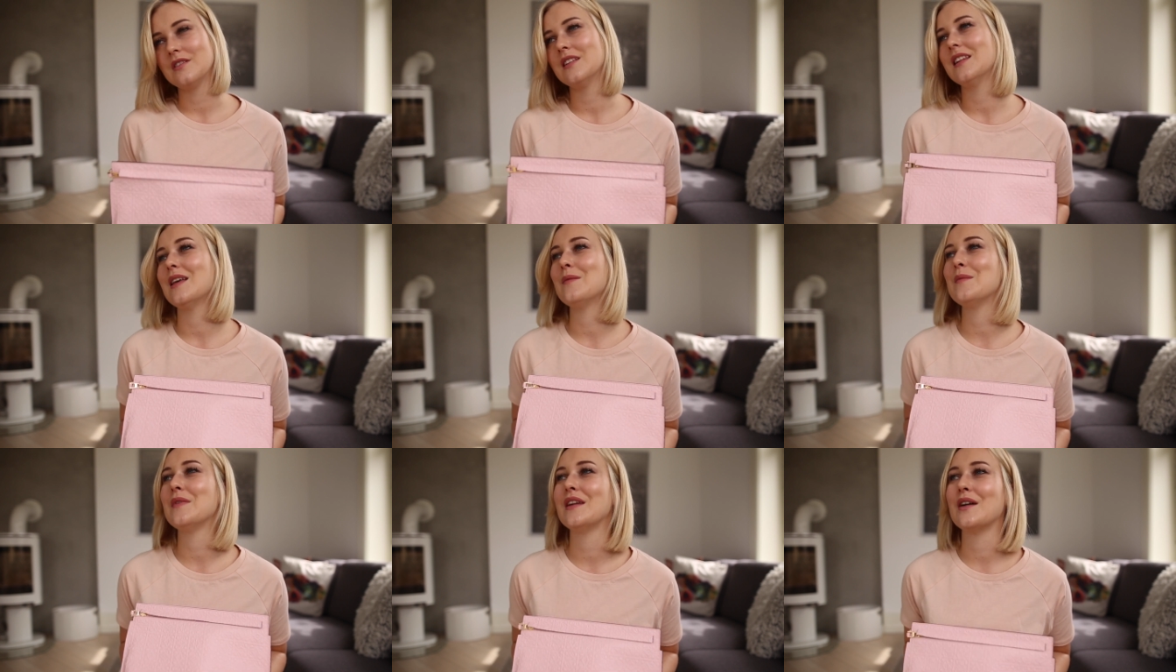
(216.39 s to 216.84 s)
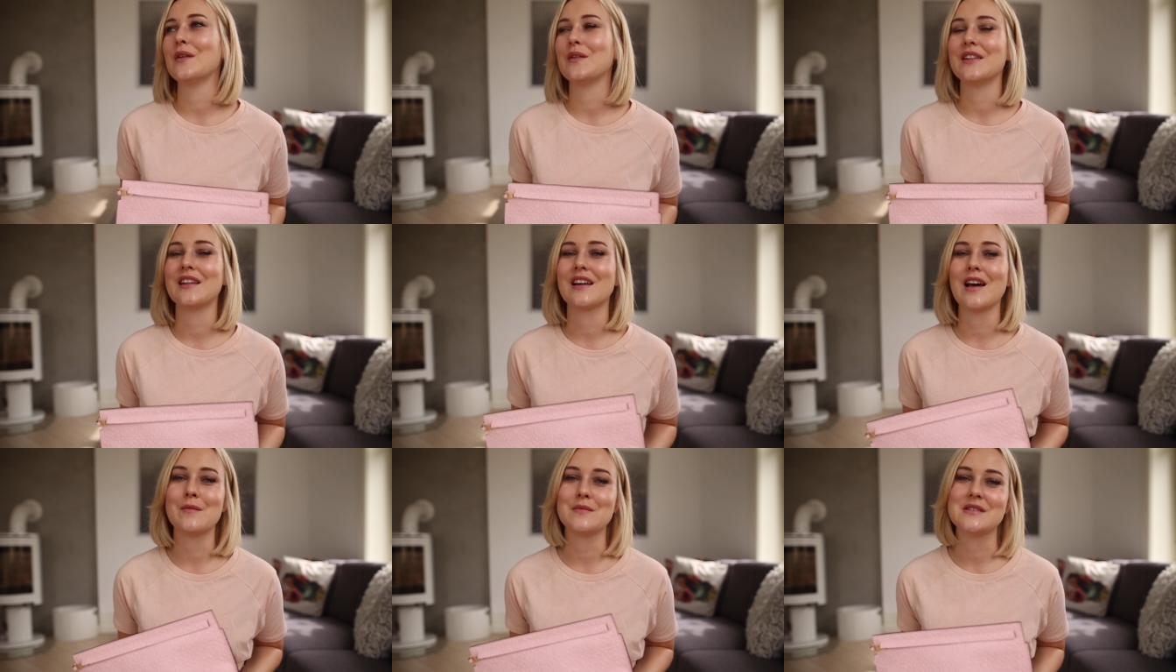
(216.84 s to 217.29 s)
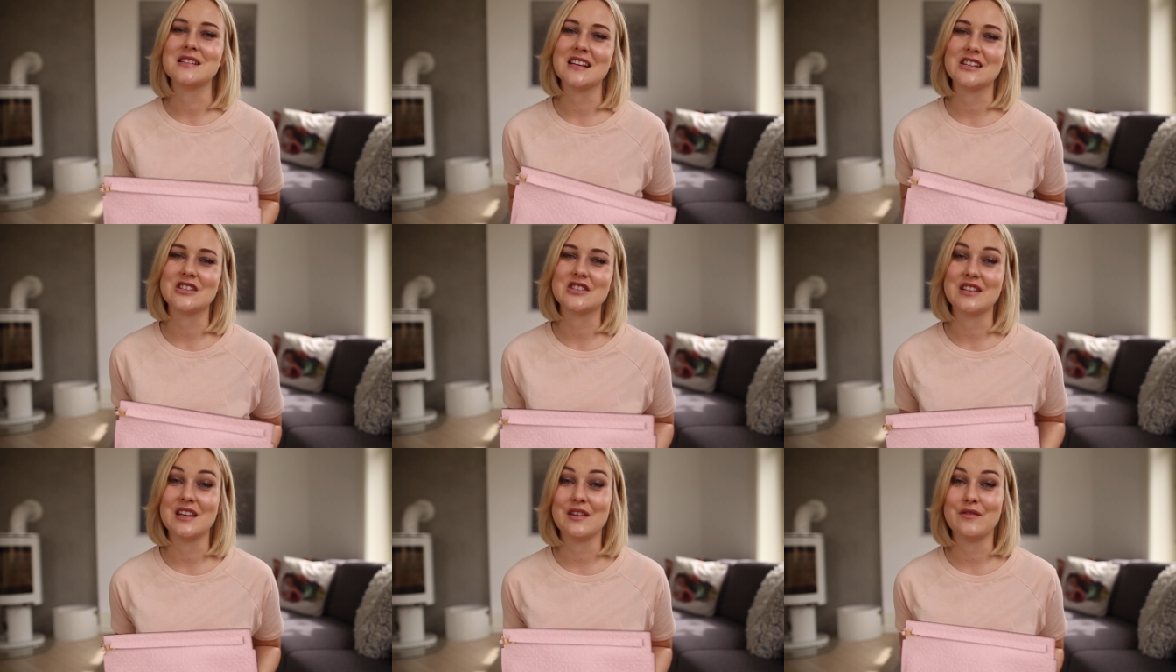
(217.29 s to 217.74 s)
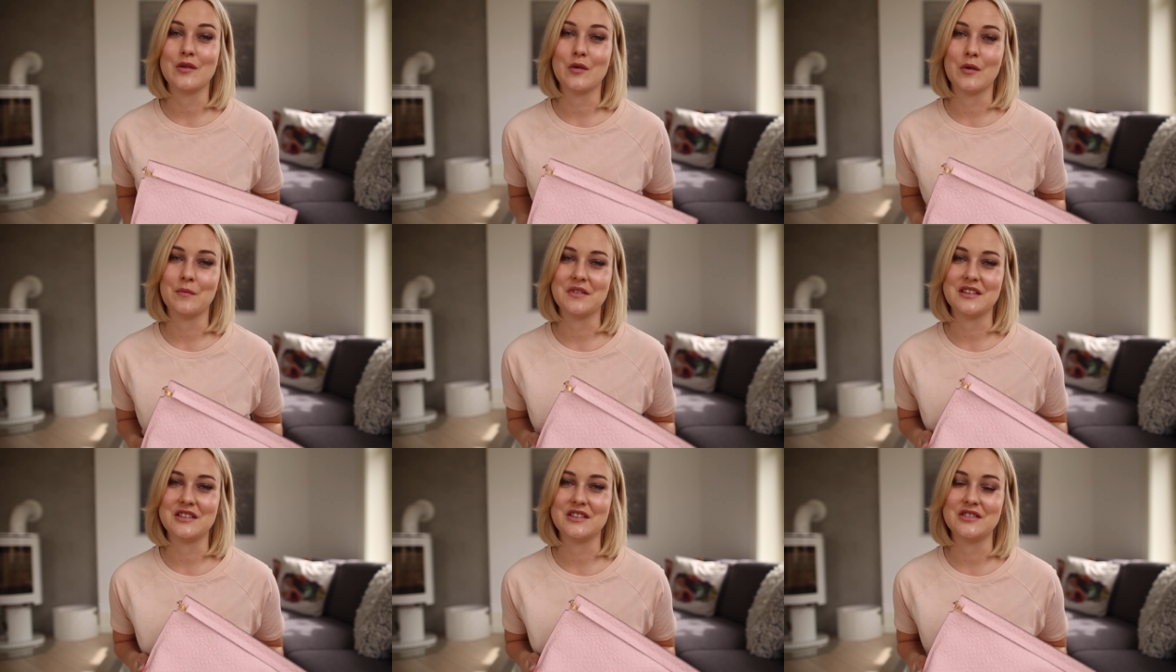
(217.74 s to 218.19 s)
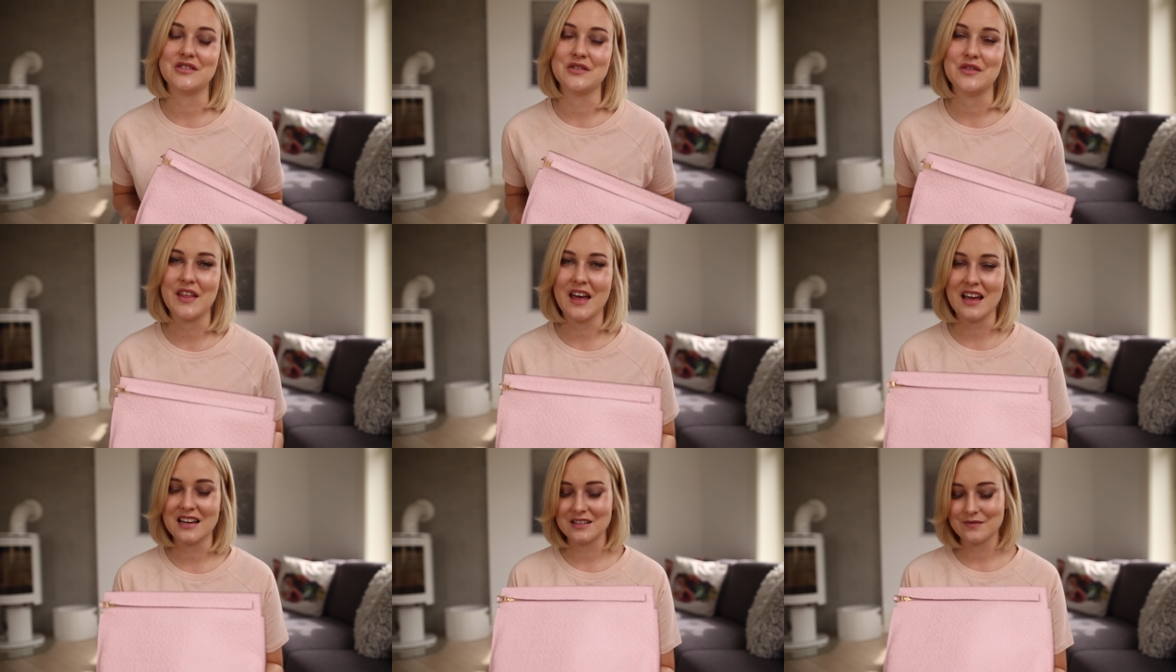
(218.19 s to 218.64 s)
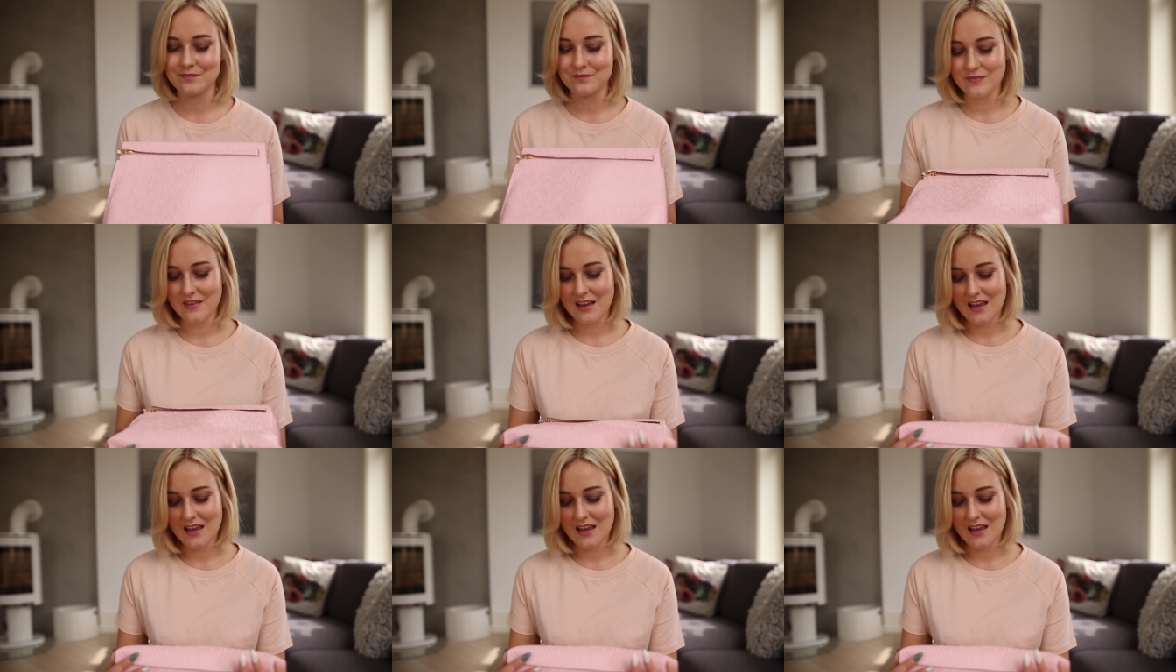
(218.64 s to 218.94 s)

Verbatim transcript: Let me know in the comment section if you want me to do that.